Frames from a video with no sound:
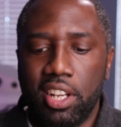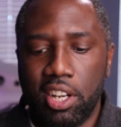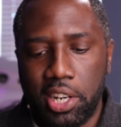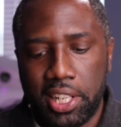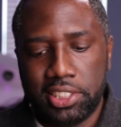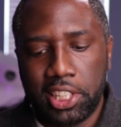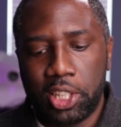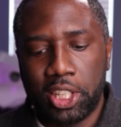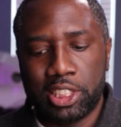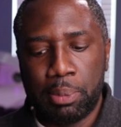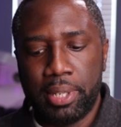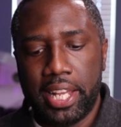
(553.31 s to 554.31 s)
All right, let's take a
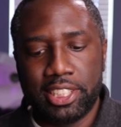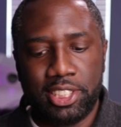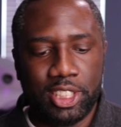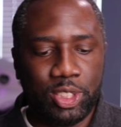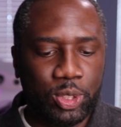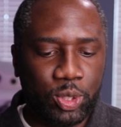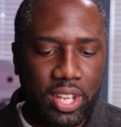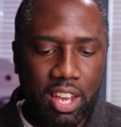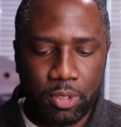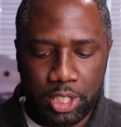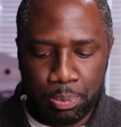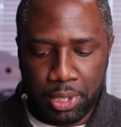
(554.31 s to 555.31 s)
look at some of the accessories you
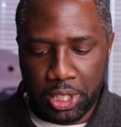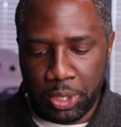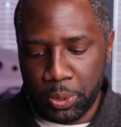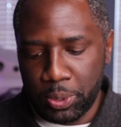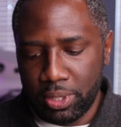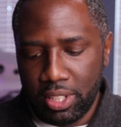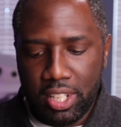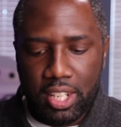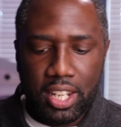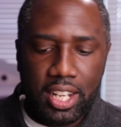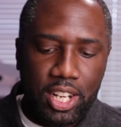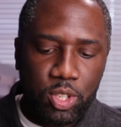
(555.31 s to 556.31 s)
have, which is pretty cool.
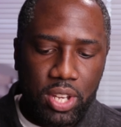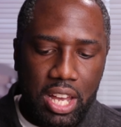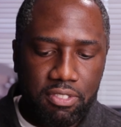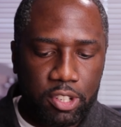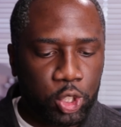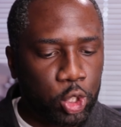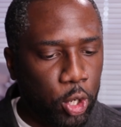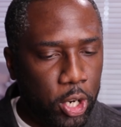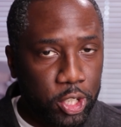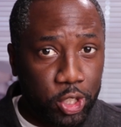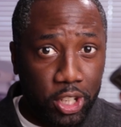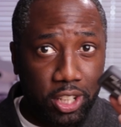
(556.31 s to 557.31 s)
Uh, you have a
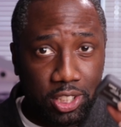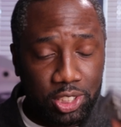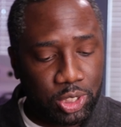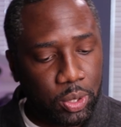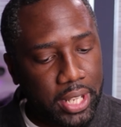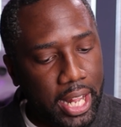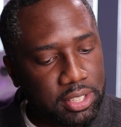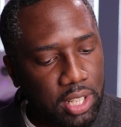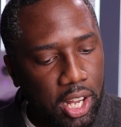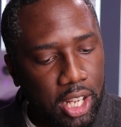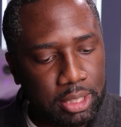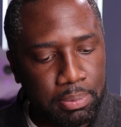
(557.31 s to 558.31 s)
charger, so that's
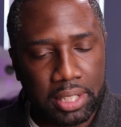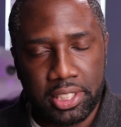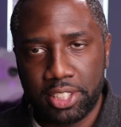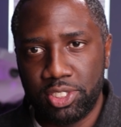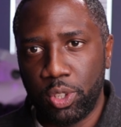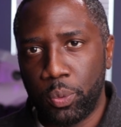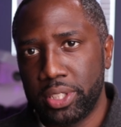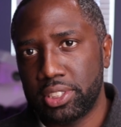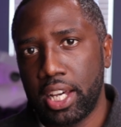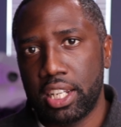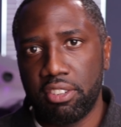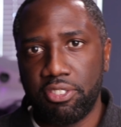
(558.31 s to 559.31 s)
awesome. That takes the
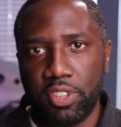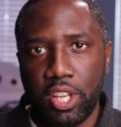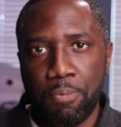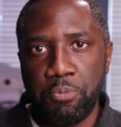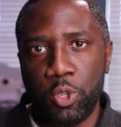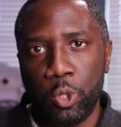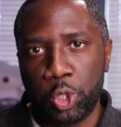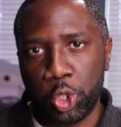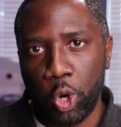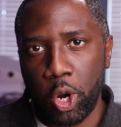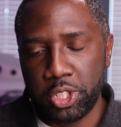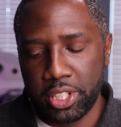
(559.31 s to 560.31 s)
risk out of you
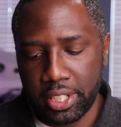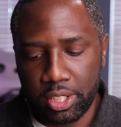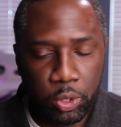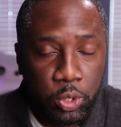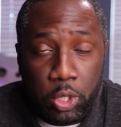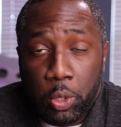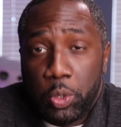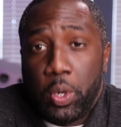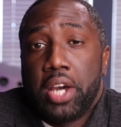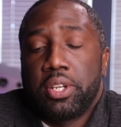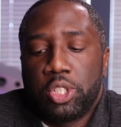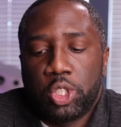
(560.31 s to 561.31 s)
charging it or don't know
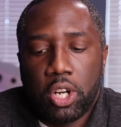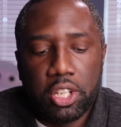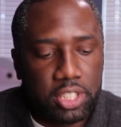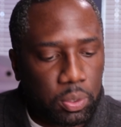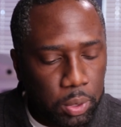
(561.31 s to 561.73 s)
how to charge it.